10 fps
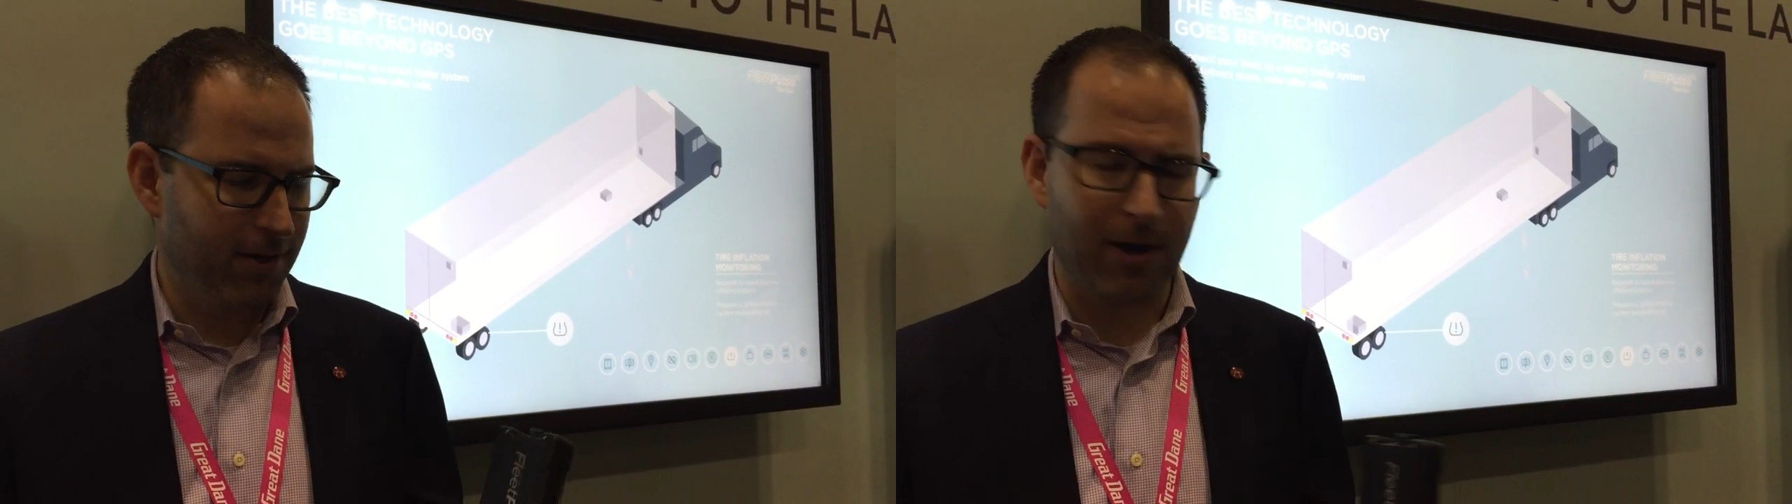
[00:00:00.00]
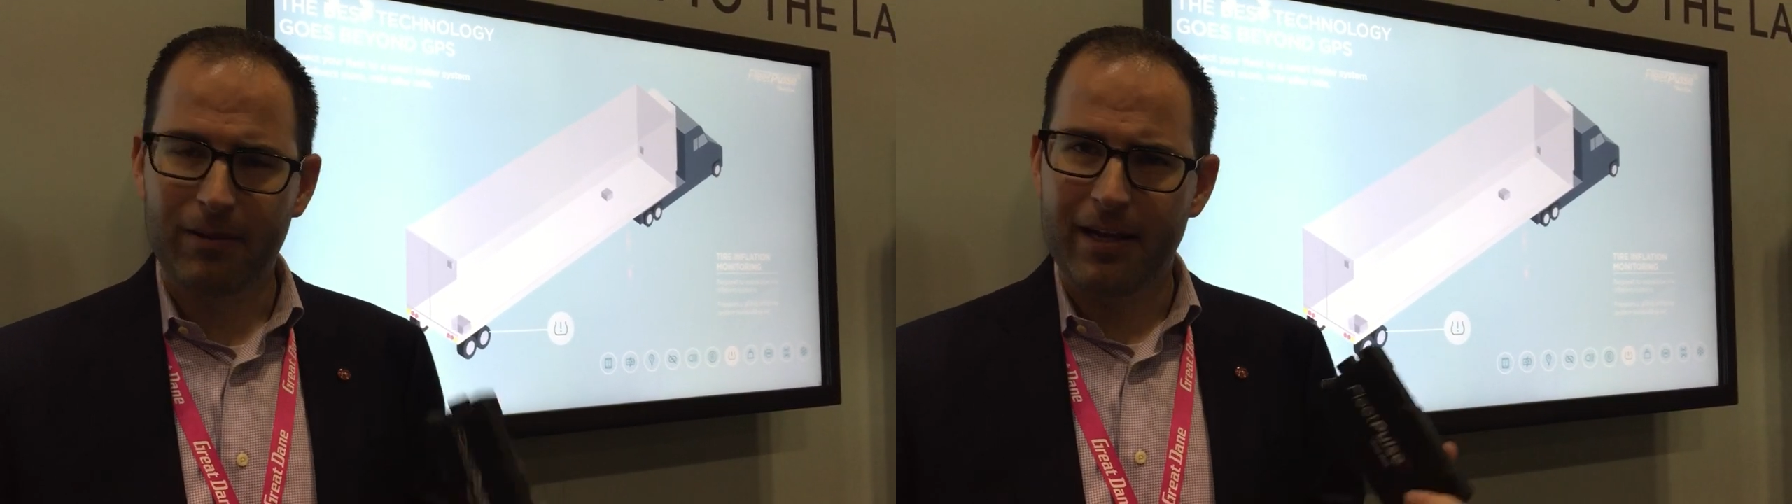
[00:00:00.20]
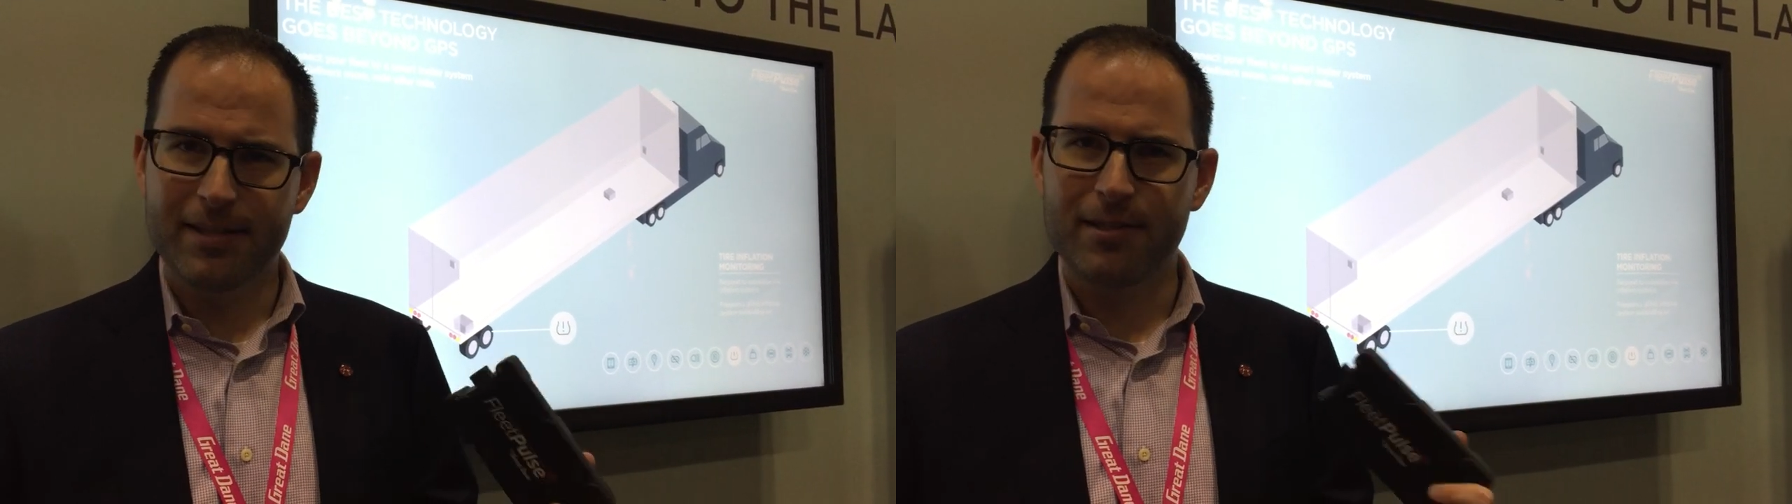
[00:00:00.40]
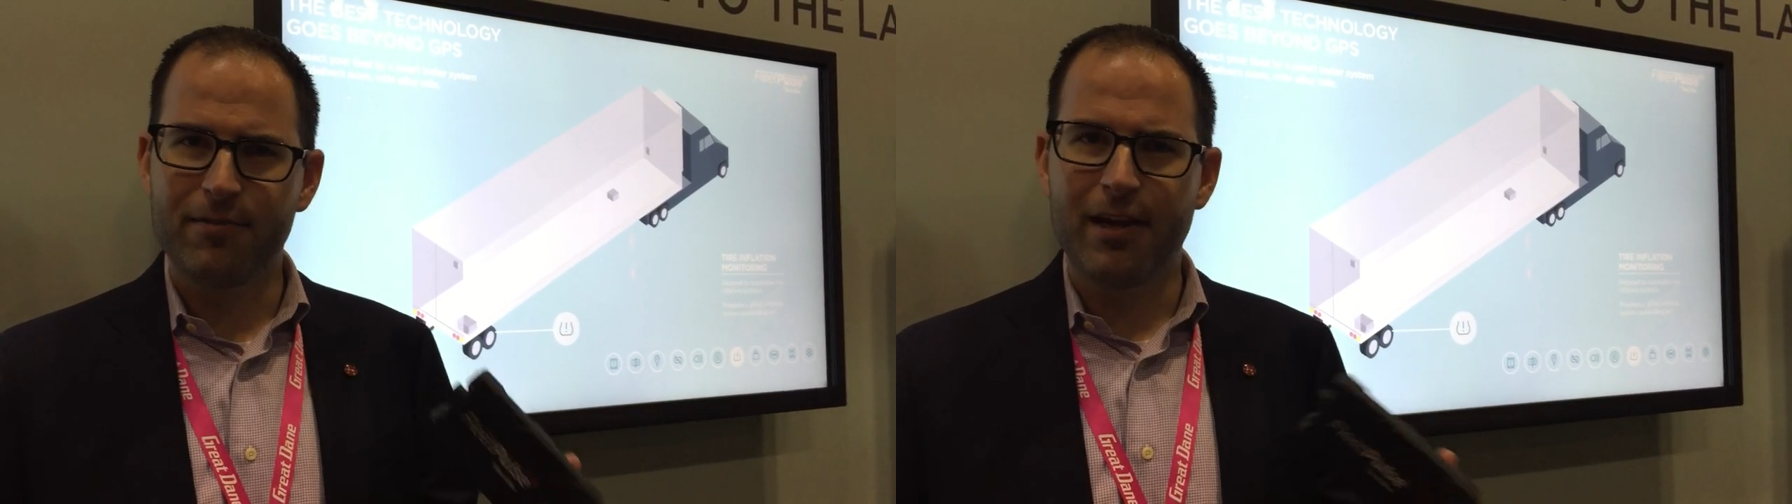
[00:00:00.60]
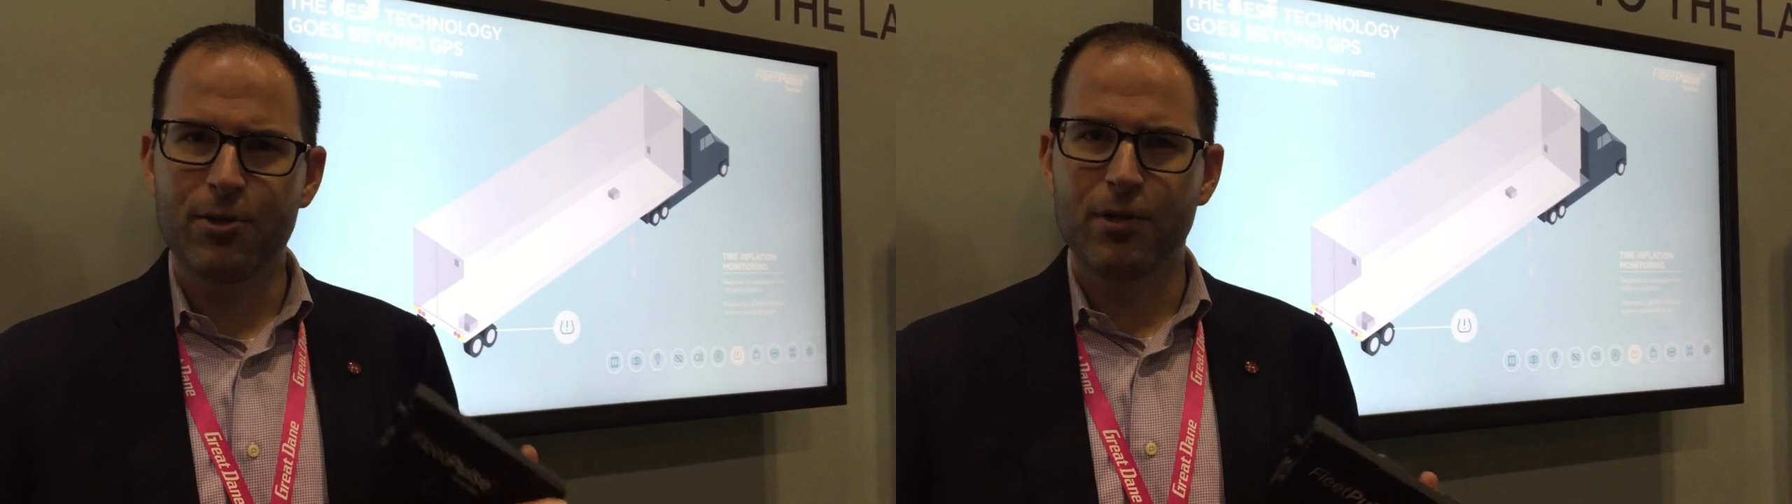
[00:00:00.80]
our, our latest
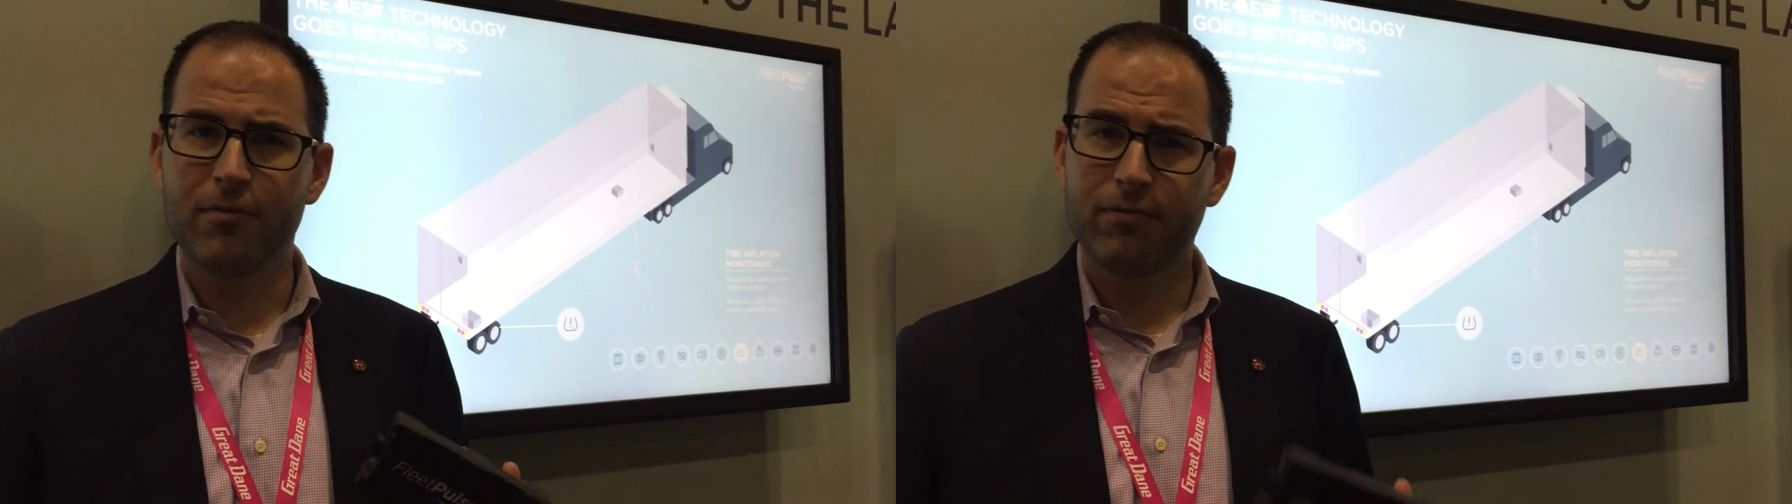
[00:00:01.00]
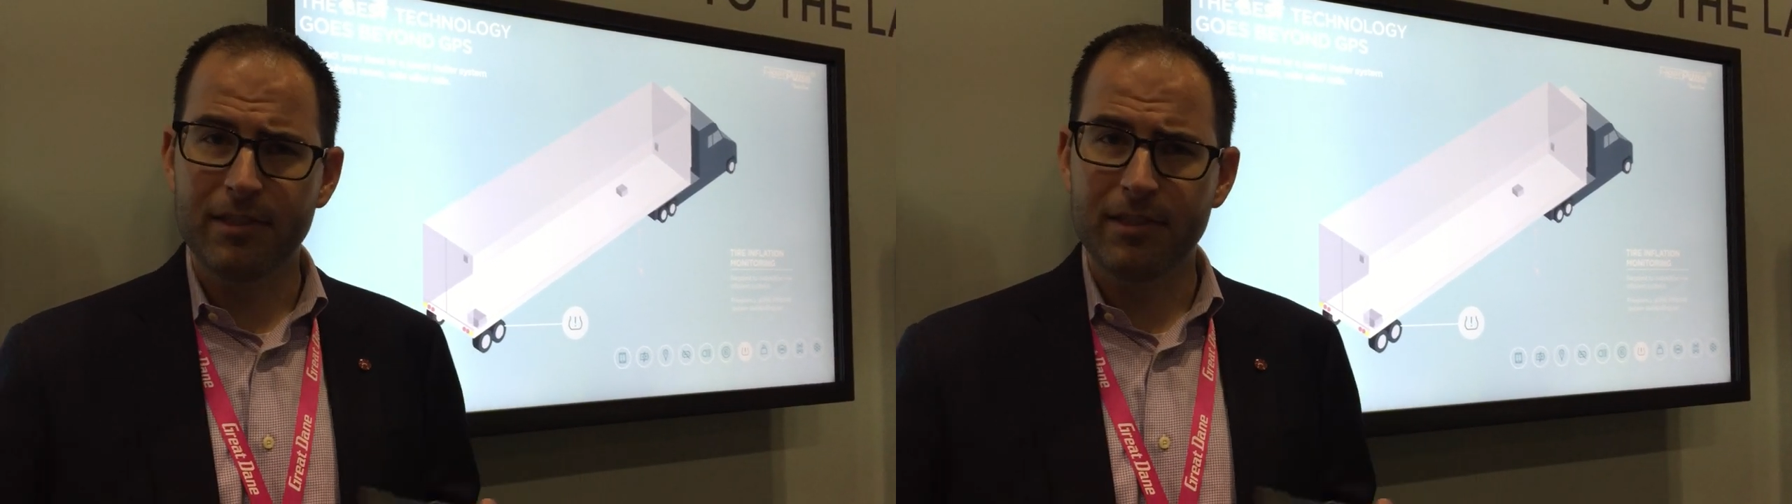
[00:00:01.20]
innovation,